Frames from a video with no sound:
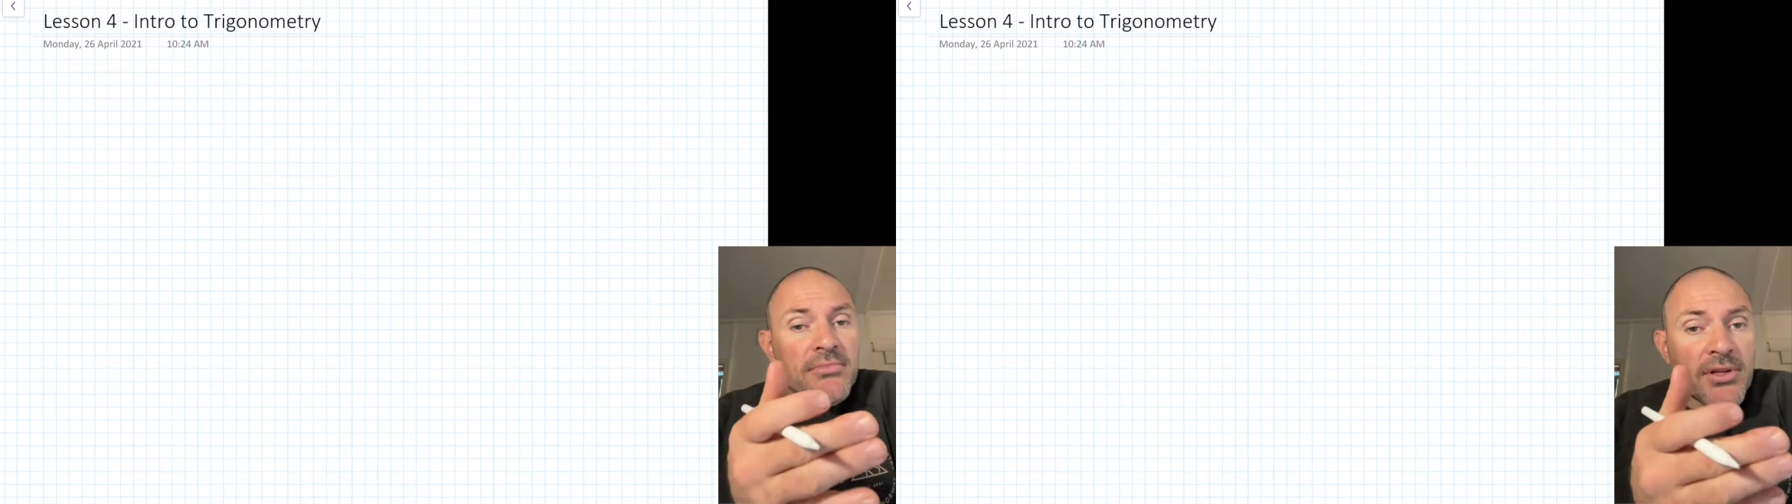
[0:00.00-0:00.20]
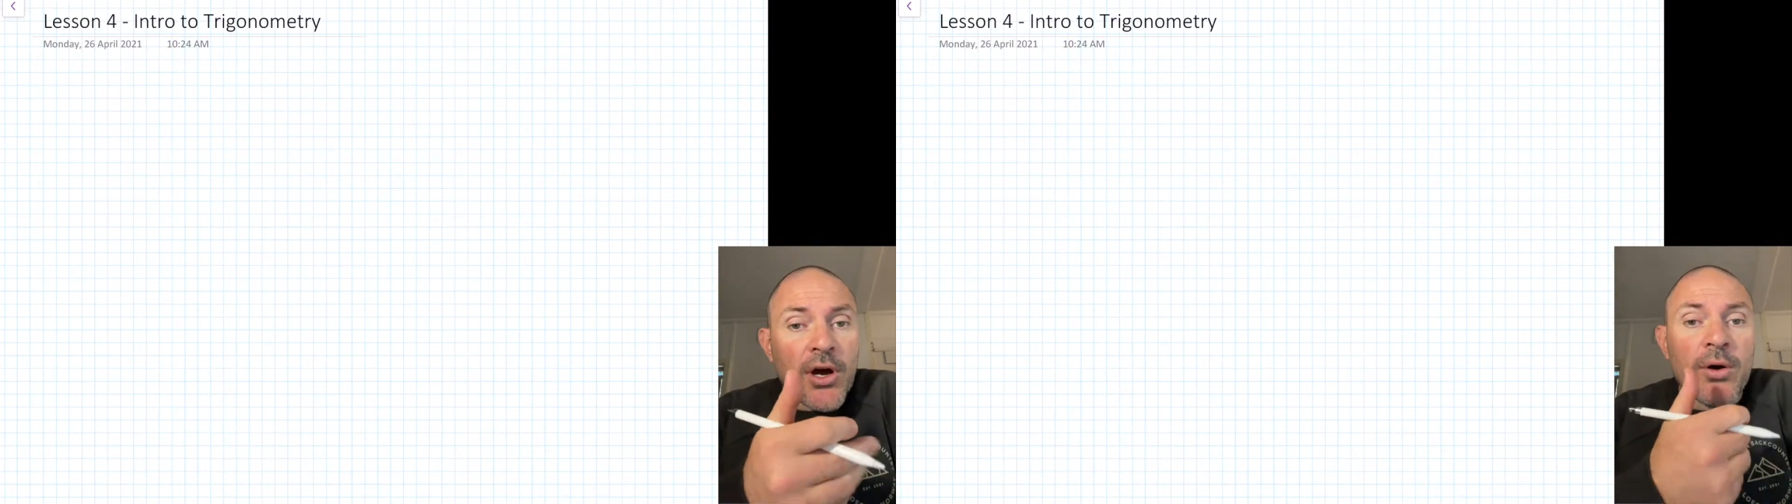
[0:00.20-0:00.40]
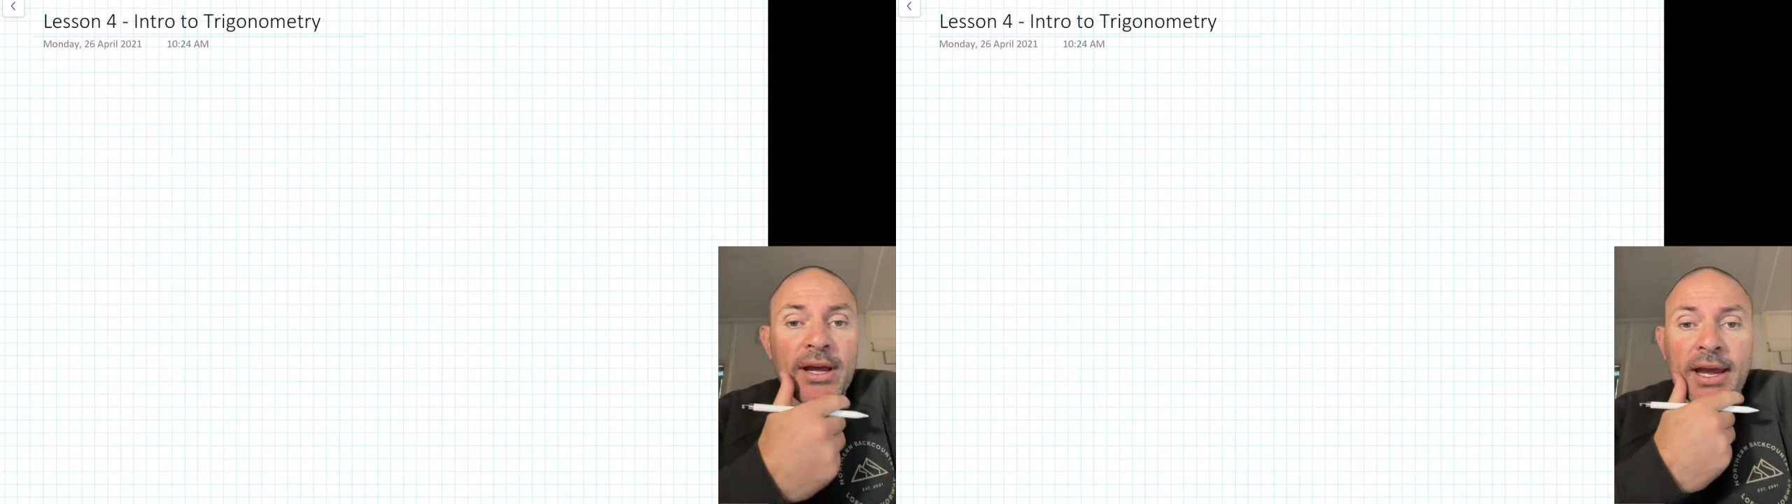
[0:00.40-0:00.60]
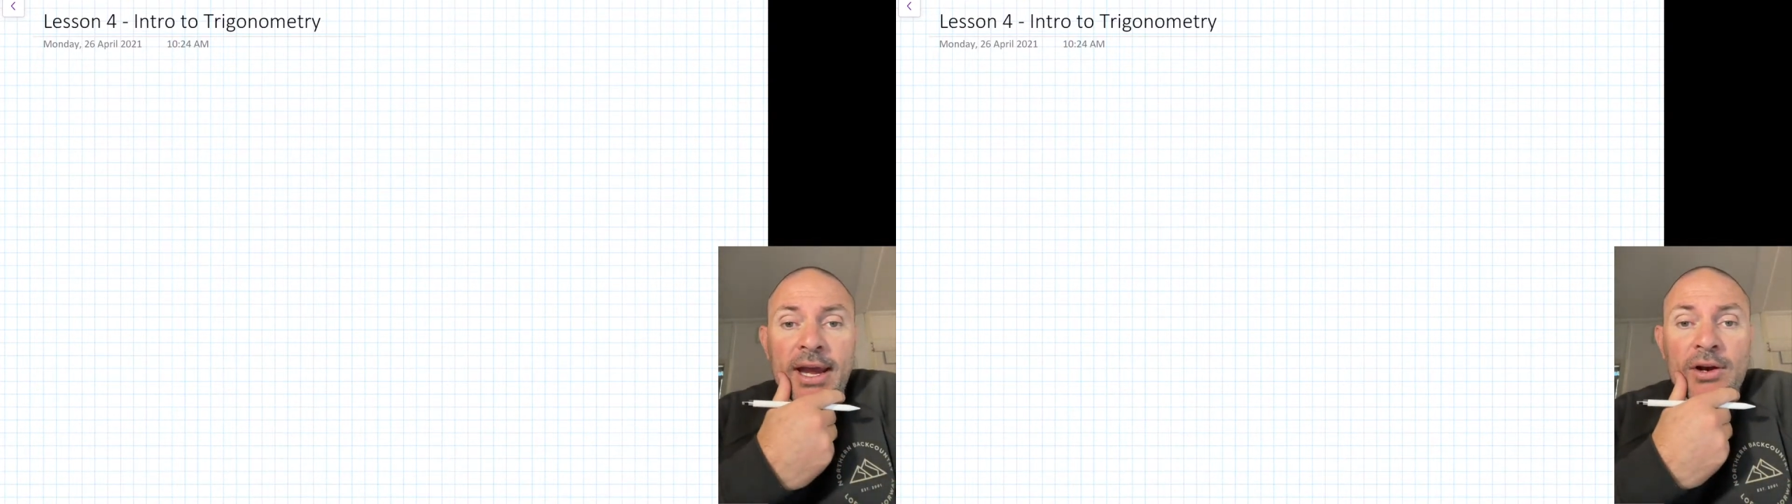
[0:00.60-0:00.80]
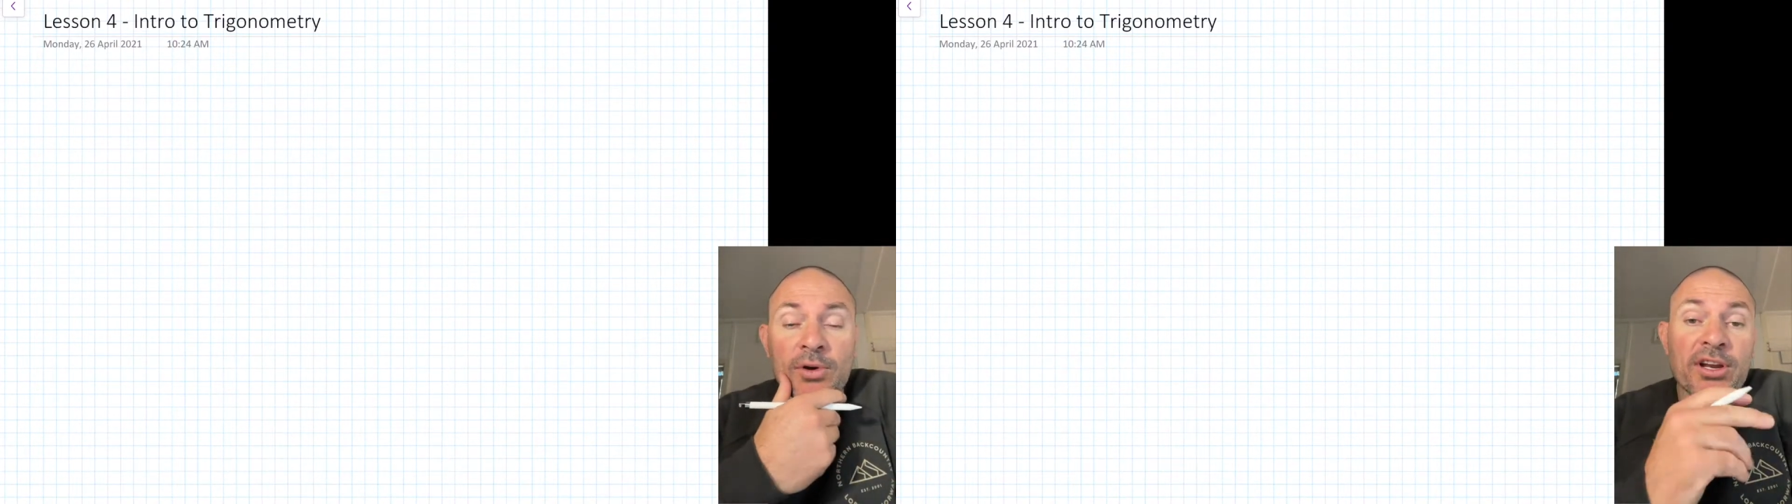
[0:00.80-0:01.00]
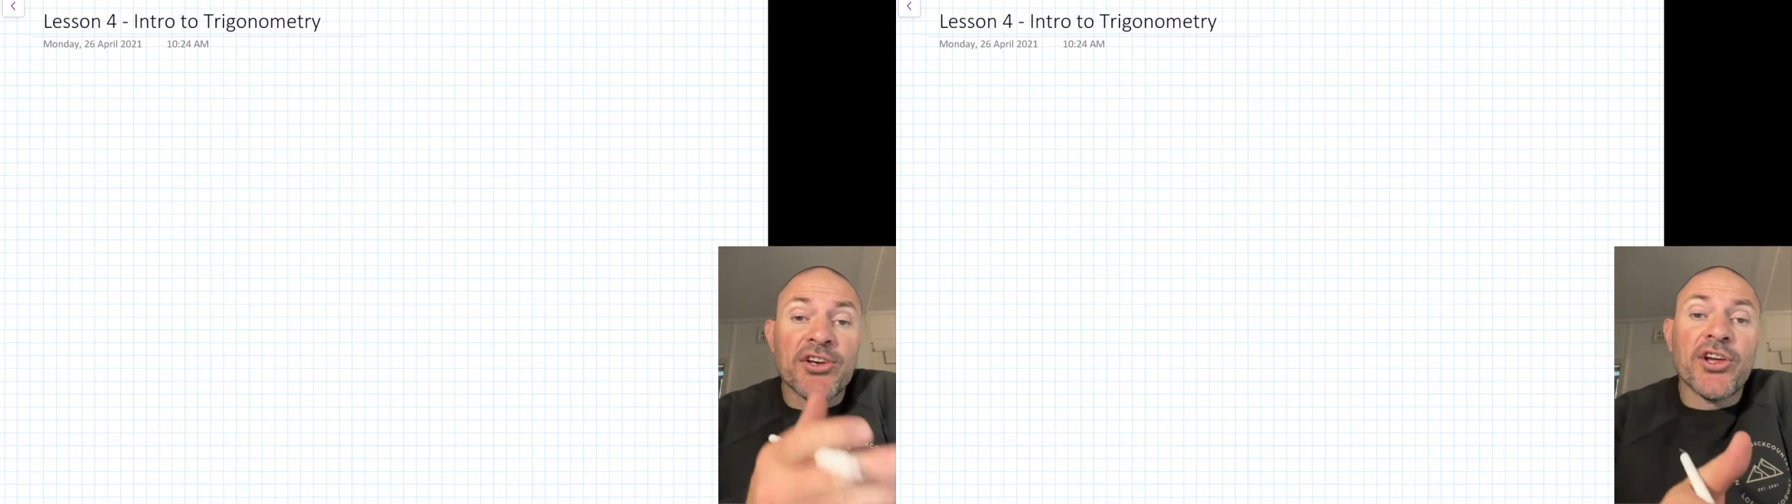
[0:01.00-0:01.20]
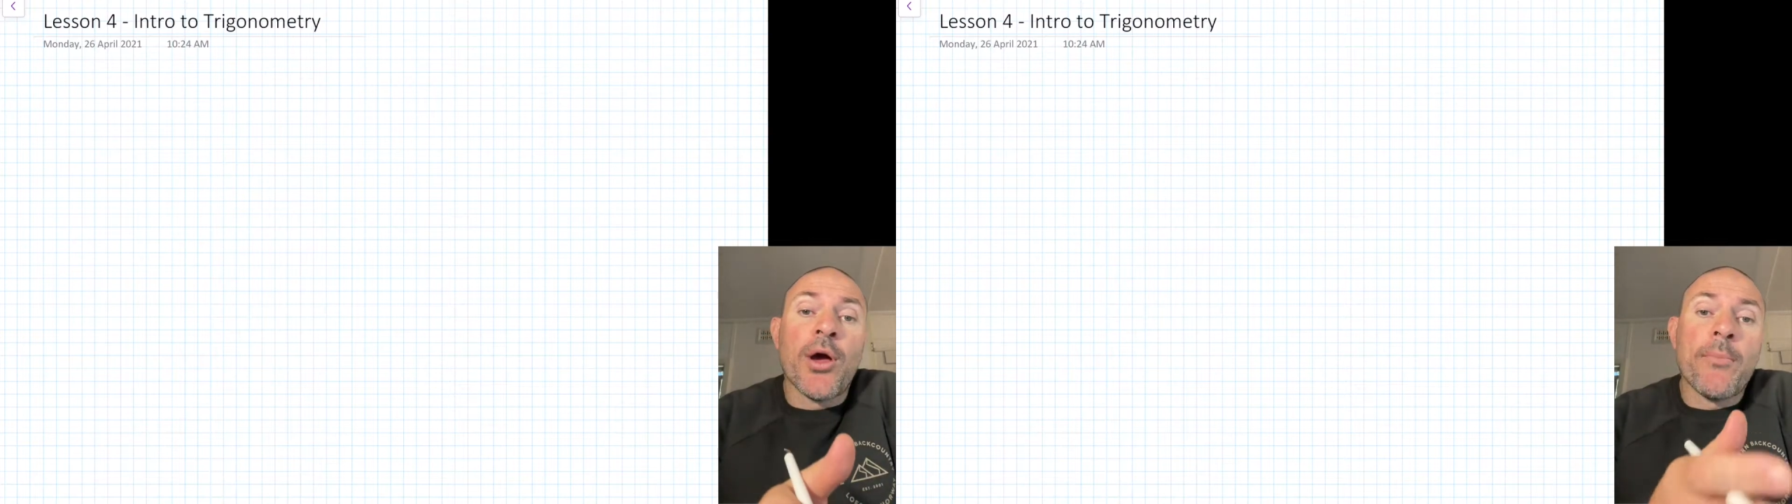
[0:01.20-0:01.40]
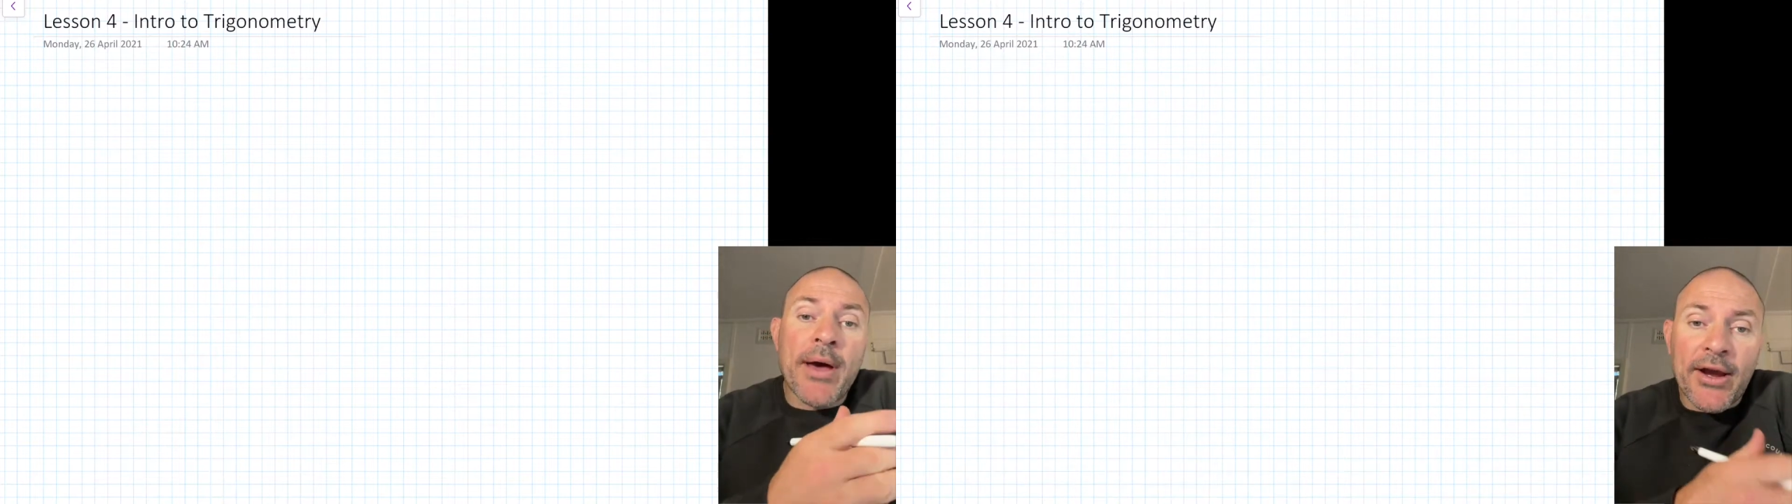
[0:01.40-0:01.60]
go ahead, or you need to go
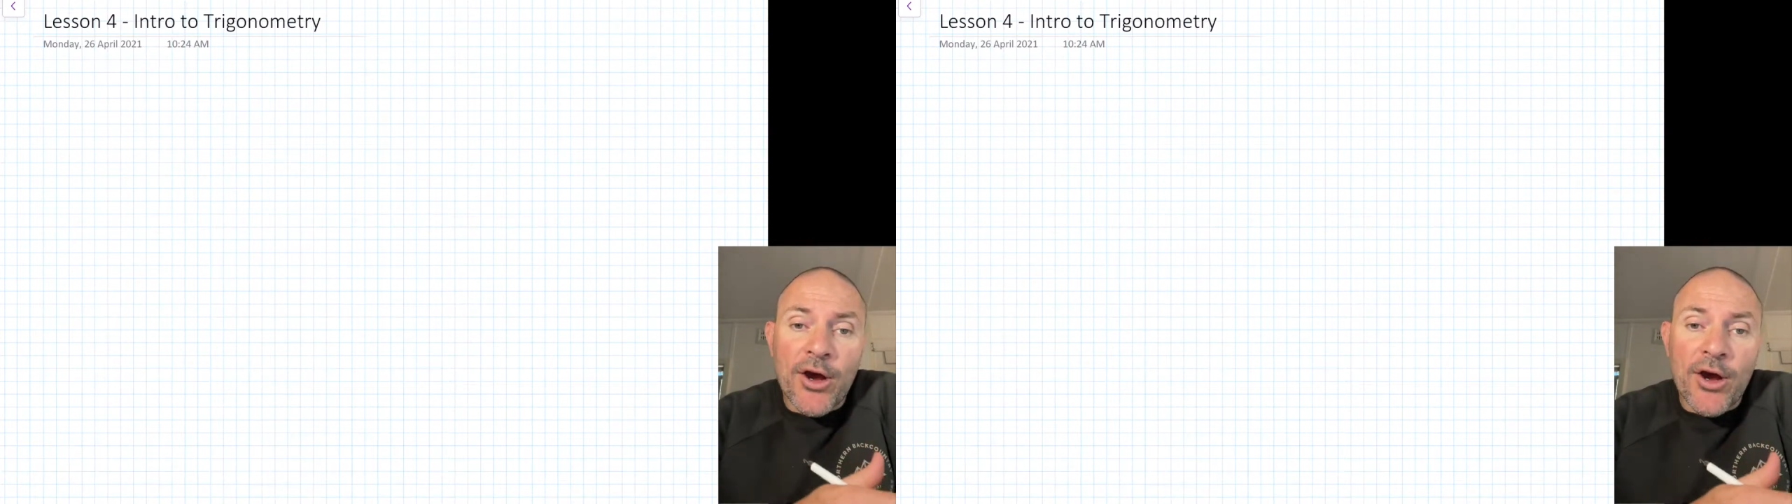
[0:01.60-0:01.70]
back